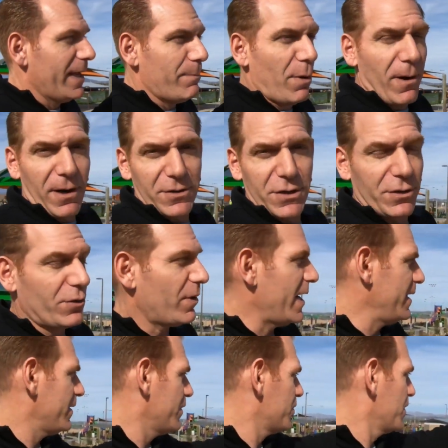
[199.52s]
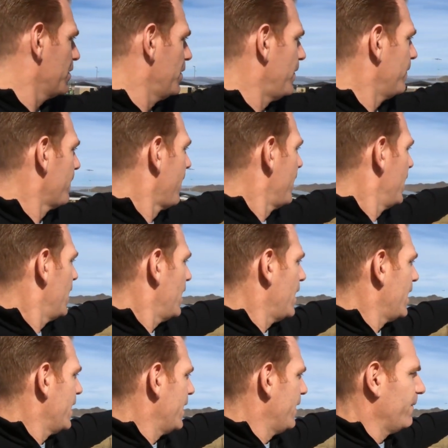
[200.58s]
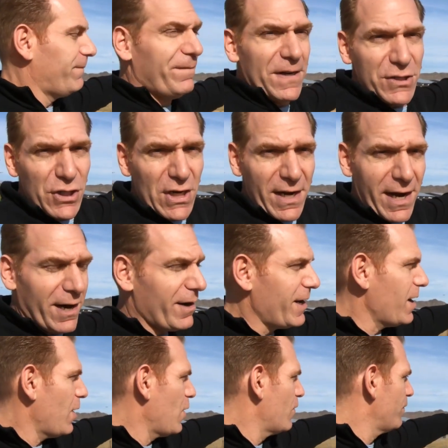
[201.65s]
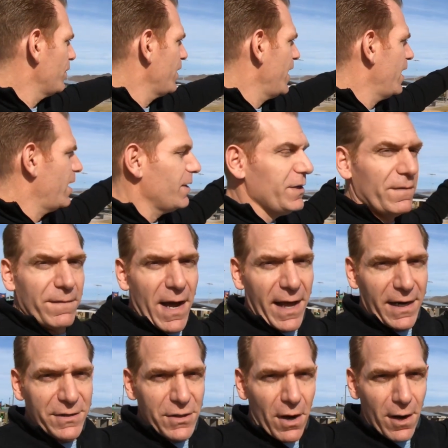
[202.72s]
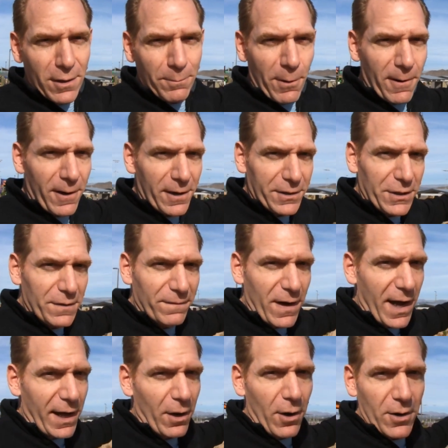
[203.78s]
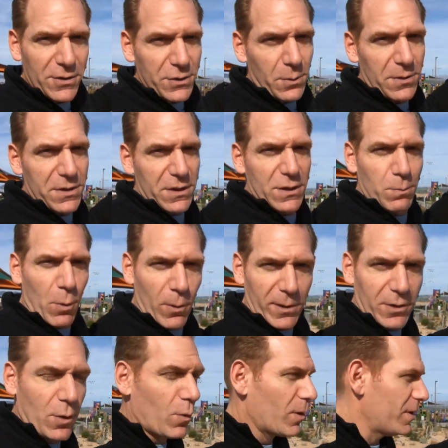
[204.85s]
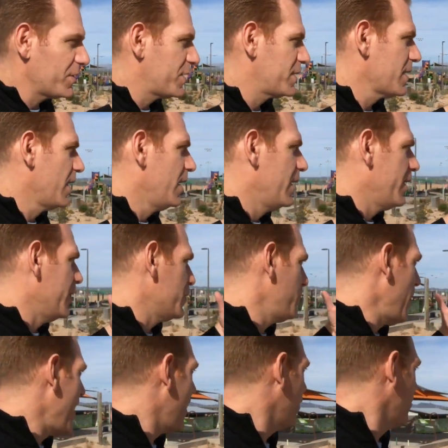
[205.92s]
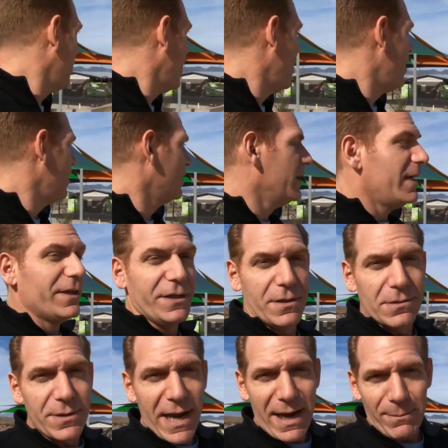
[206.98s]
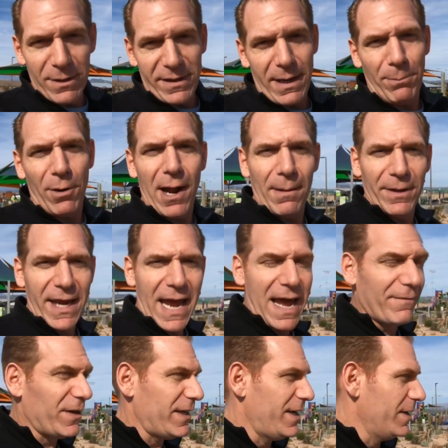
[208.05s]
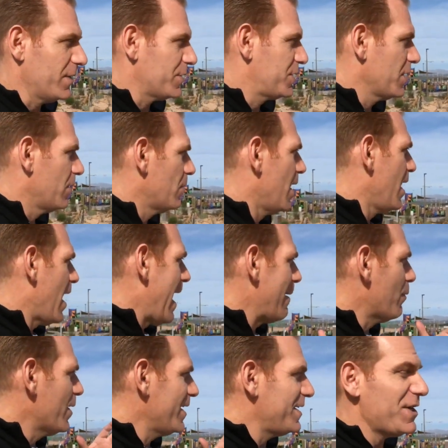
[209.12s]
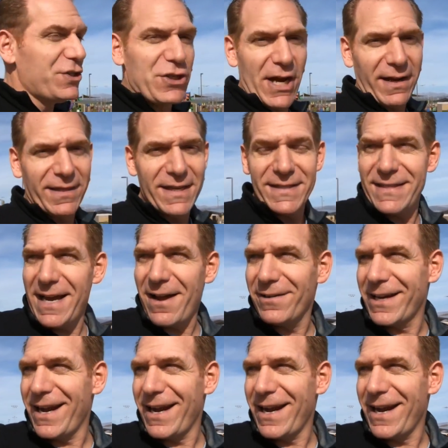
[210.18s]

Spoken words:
parks are great. There's a little fishing area over there. You've got a dog park. You've got all sorts of sport courts. There's paddleball. You name it, they probably have it here. So I wanted to check this out,